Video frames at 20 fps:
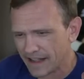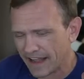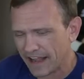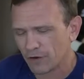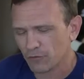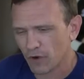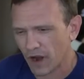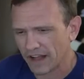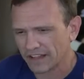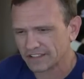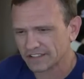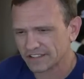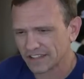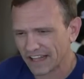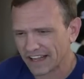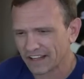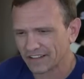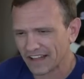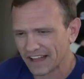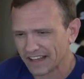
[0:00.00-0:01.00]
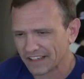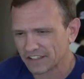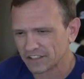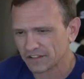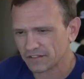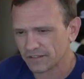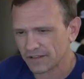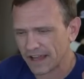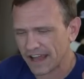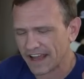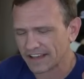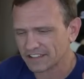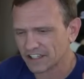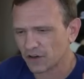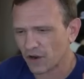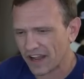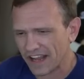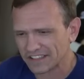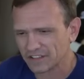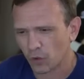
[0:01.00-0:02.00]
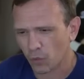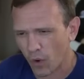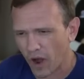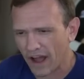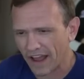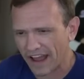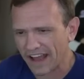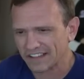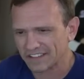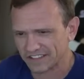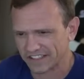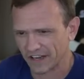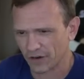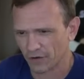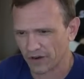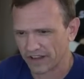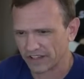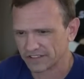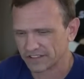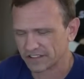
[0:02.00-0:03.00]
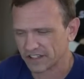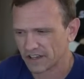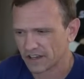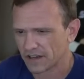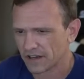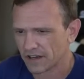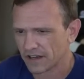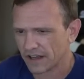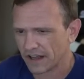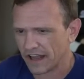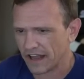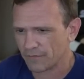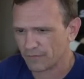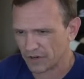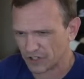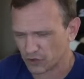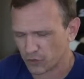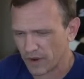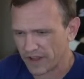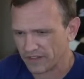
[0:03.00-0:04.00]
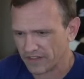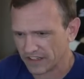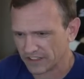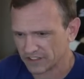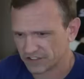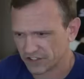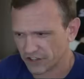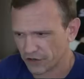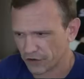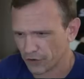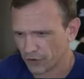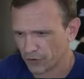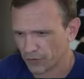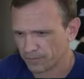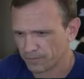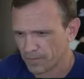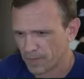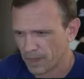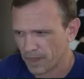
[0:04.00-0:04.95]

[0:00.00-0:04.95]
writes like he has a YA series in between these two. He